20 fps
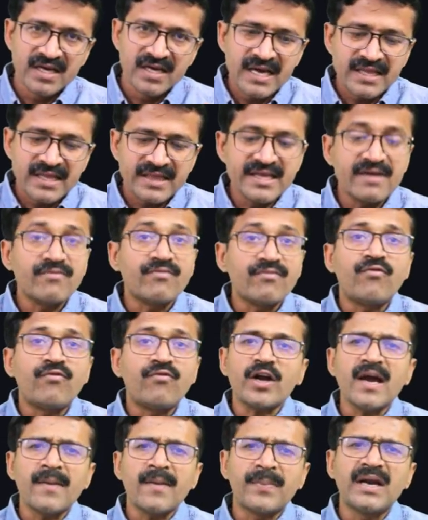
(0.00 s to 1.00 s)
Then what
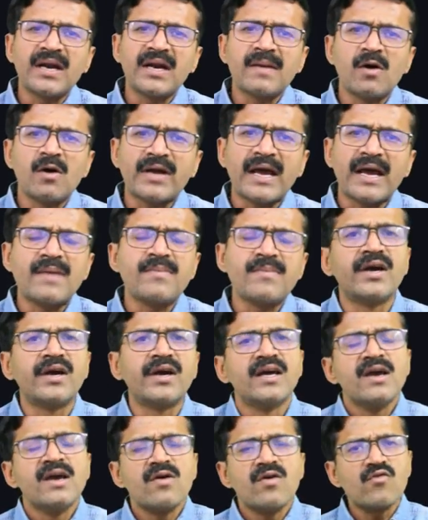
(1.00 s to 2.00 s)
happen about time
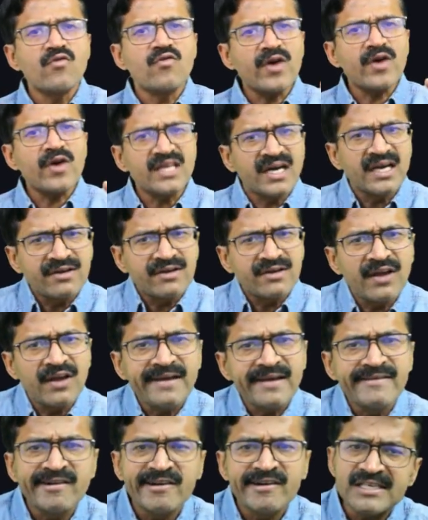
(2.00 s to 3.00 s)
period? Whether it will
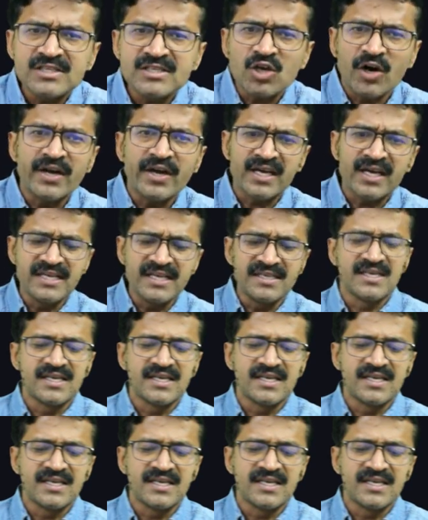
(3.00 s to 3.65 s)
increase or decrease.